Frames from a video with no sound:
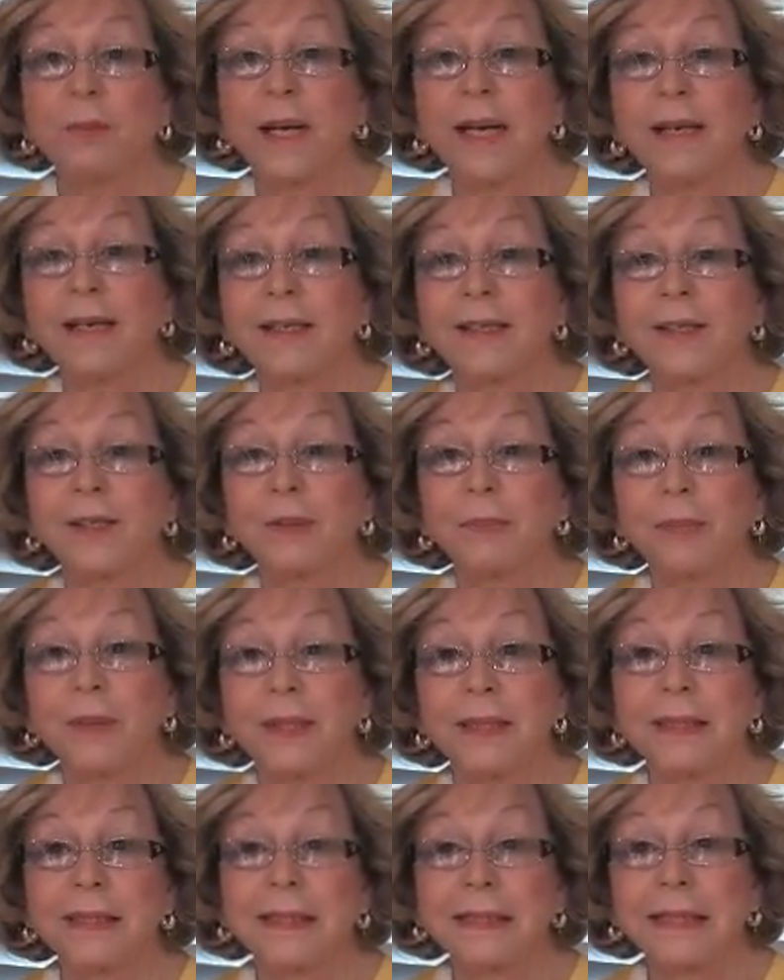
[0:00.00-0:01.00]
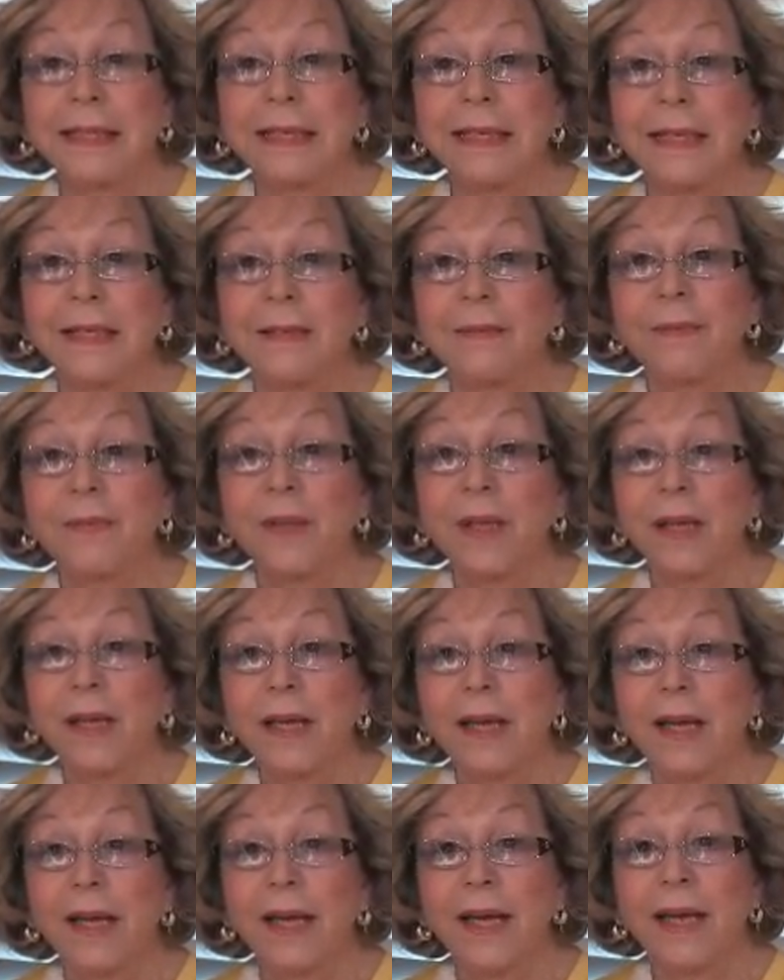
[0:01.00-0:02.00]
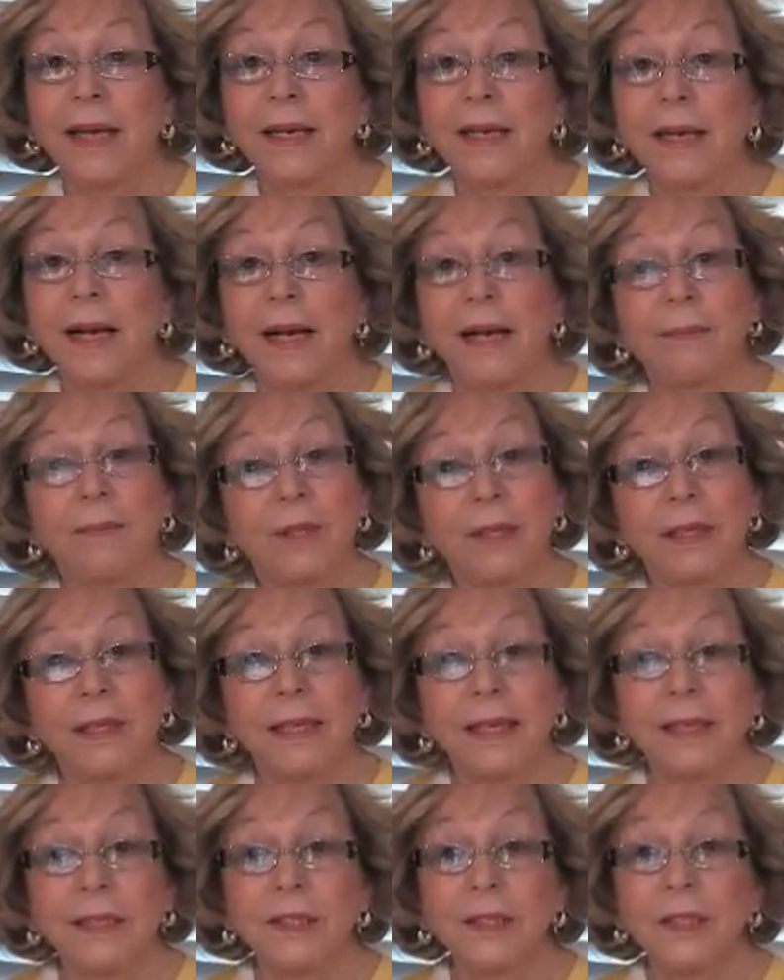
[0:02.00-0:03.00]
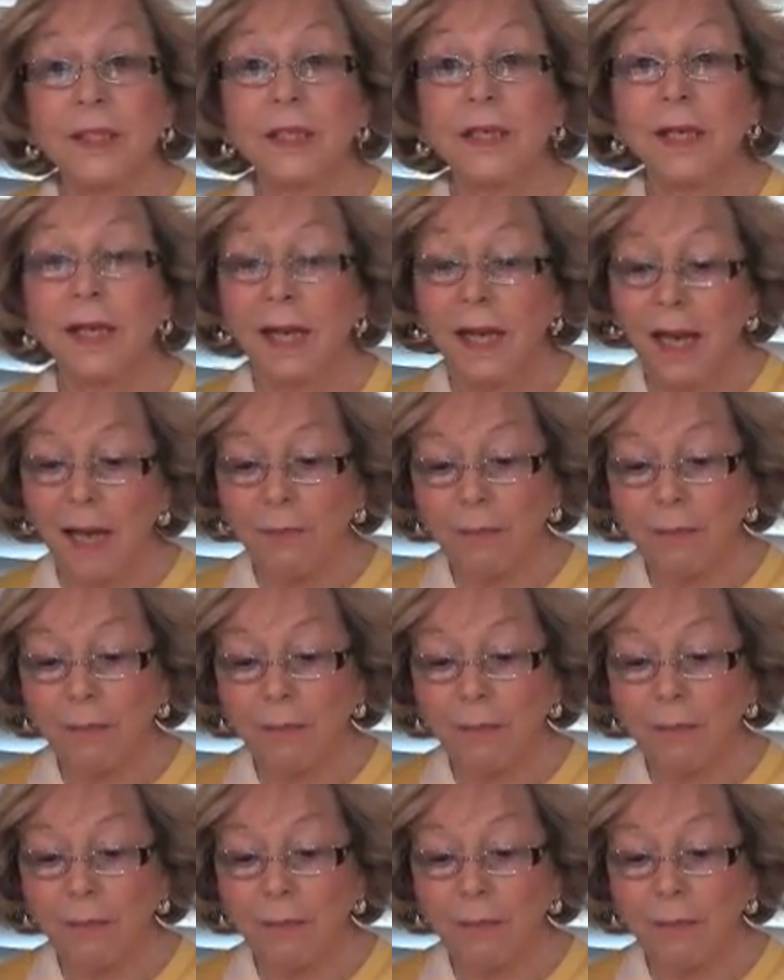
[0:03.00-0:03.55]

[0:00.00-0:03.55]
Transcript: back into the piece again, and I'm collecting.